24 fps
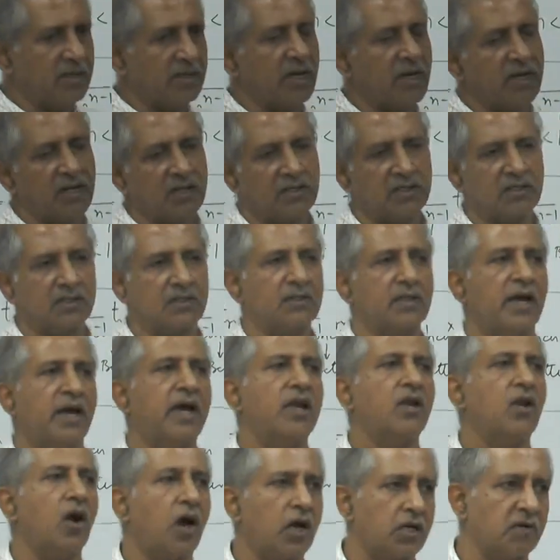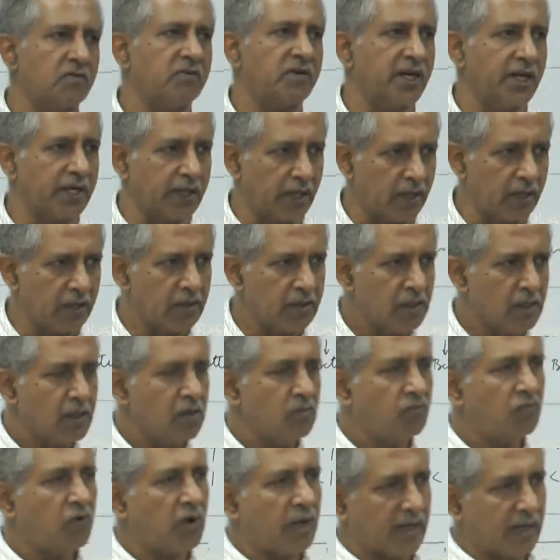there is a lot of data.
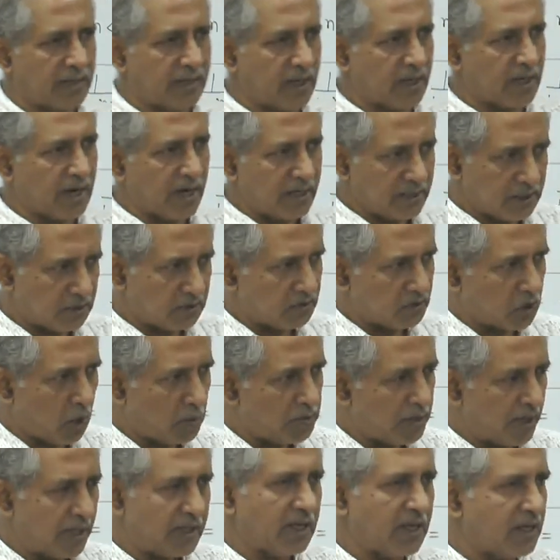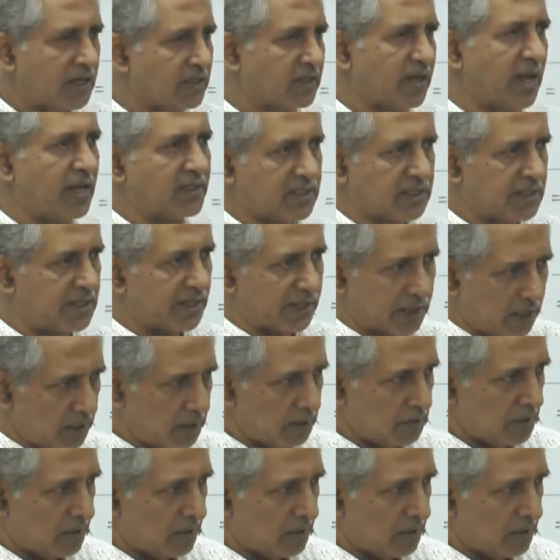For other kinds of geometry there is less data.